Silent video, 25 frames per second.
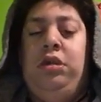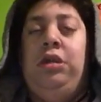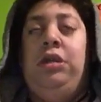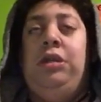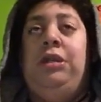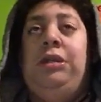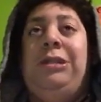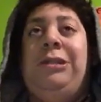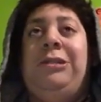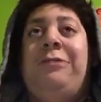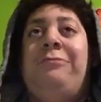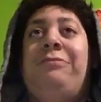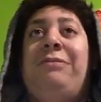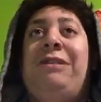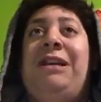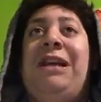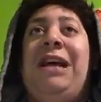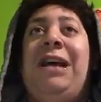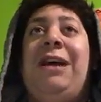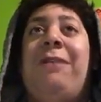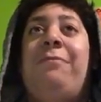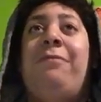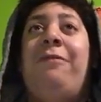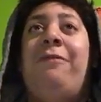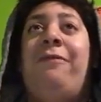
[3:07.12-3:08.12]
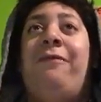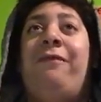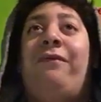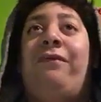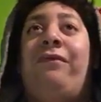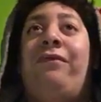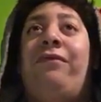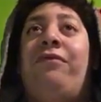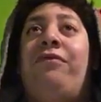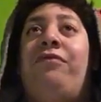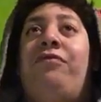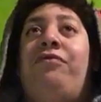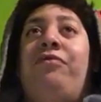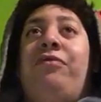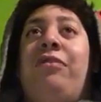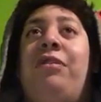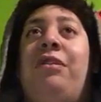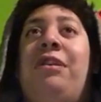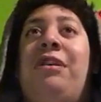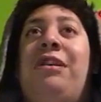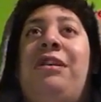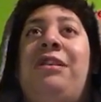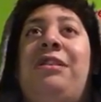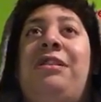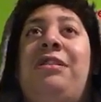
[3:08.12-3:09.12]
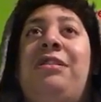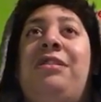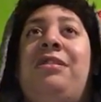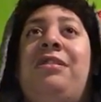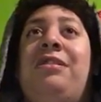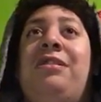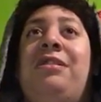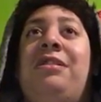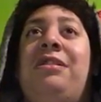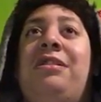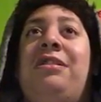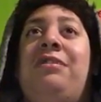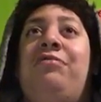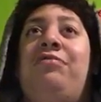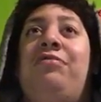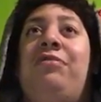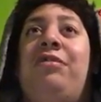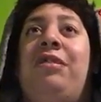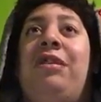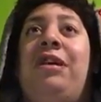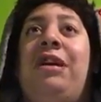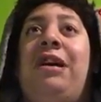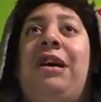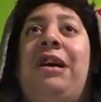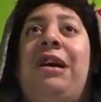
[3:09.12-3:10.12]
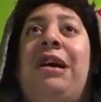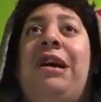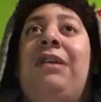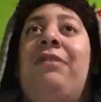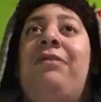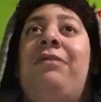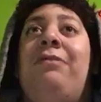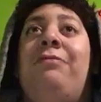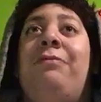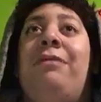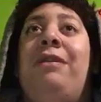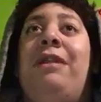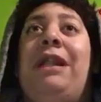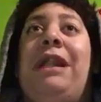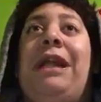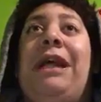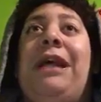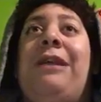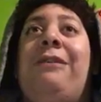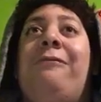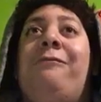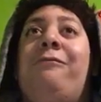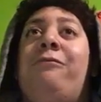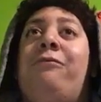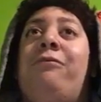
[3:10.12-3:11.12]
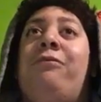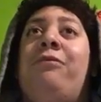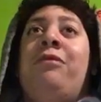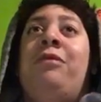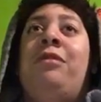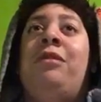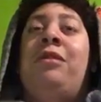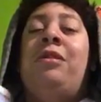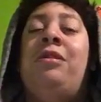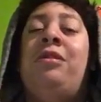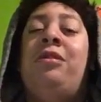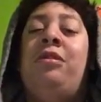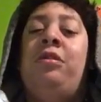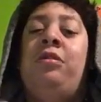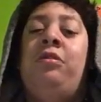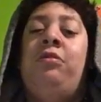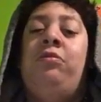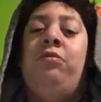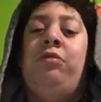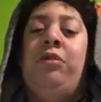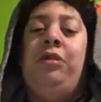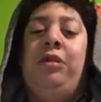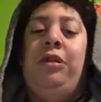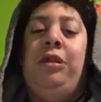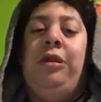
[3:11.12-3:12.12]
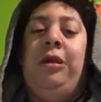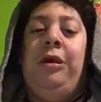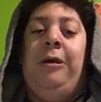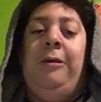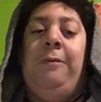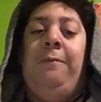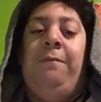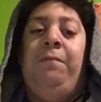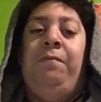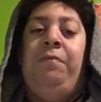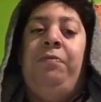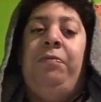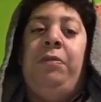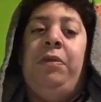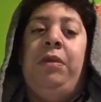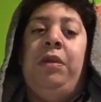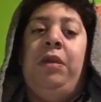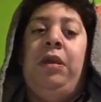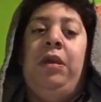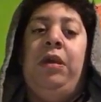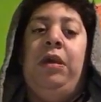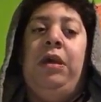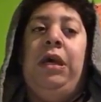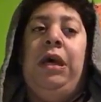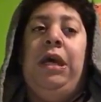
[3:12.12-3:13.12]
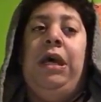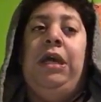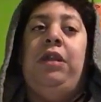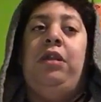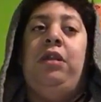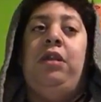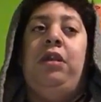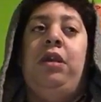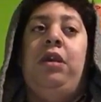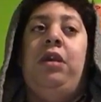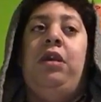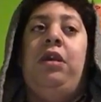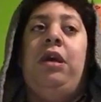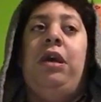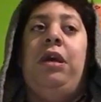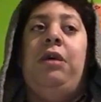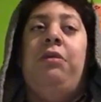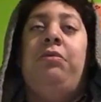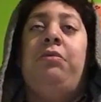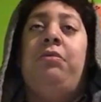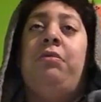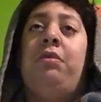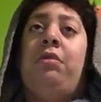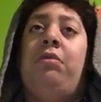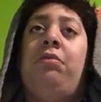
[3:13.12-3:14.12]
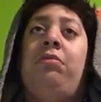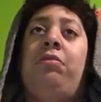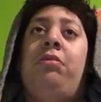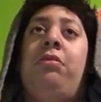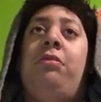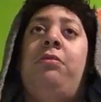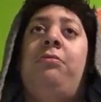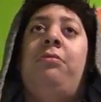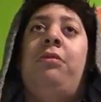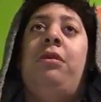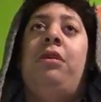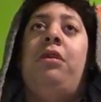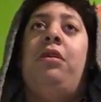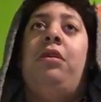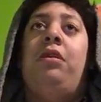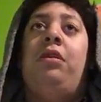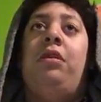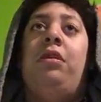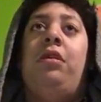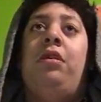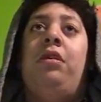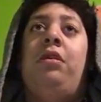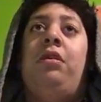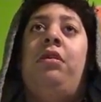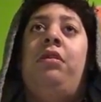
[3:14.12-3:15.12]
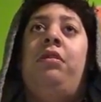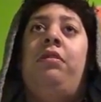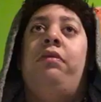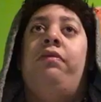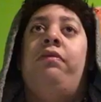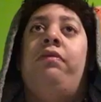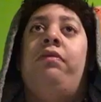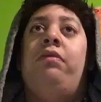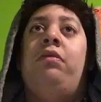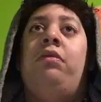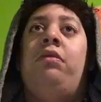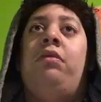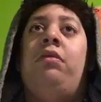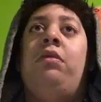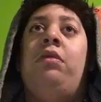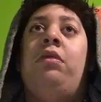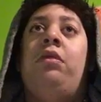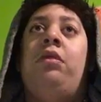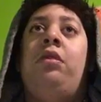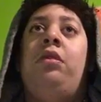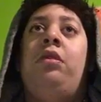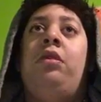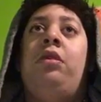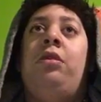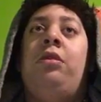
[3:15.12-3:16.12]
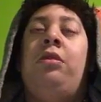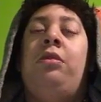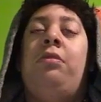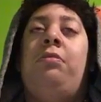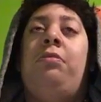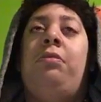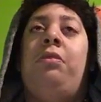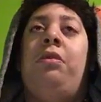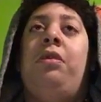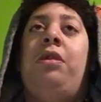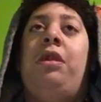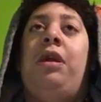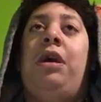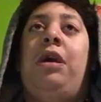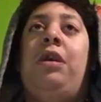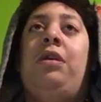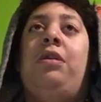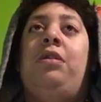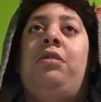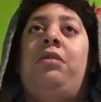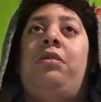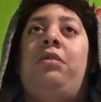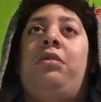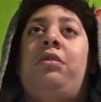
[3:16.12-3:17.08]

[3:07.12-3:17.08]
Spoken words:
And just be happy for what I get and what I have in my life right now. I did have suffering in my life, but